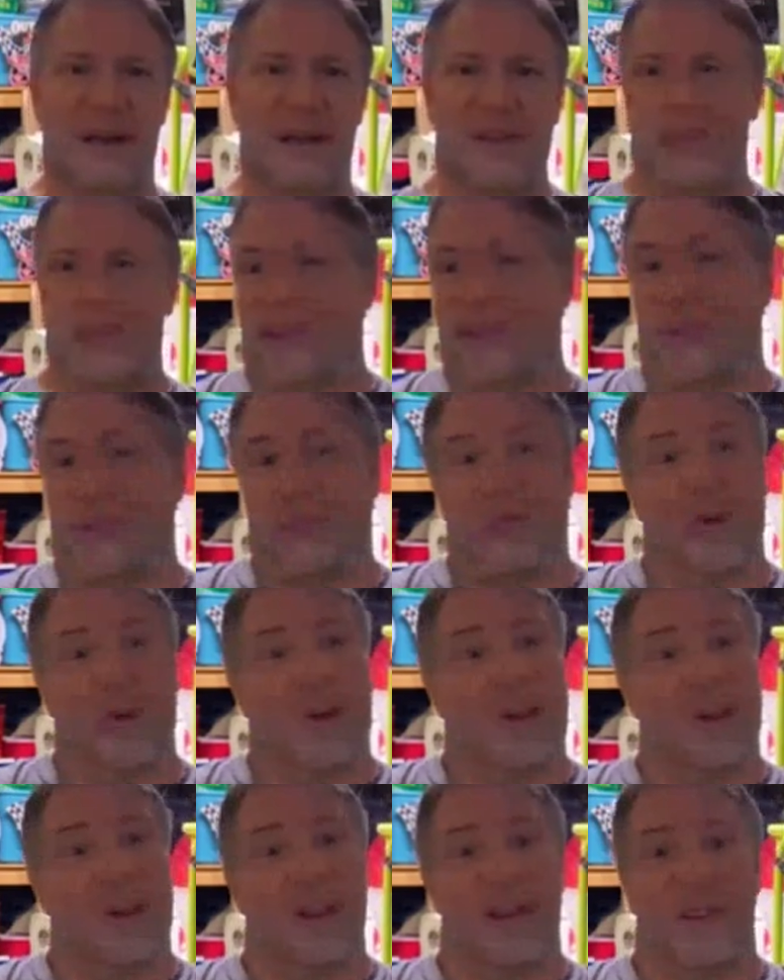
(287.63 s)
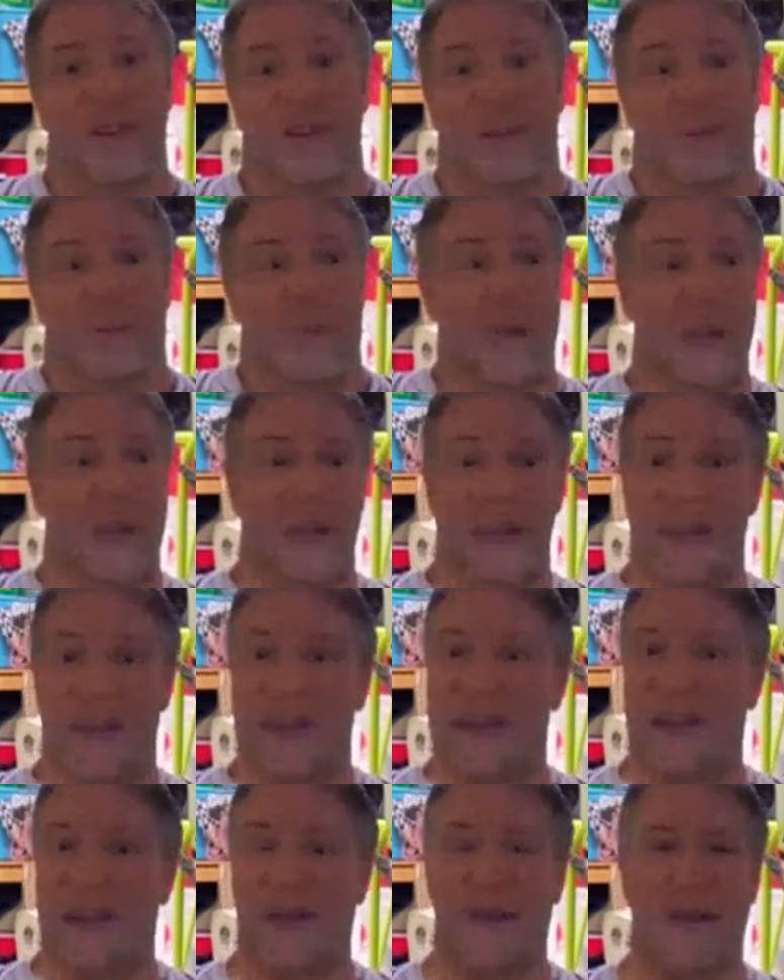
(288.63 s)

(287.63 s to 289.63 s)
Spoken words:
The thrill of the speed.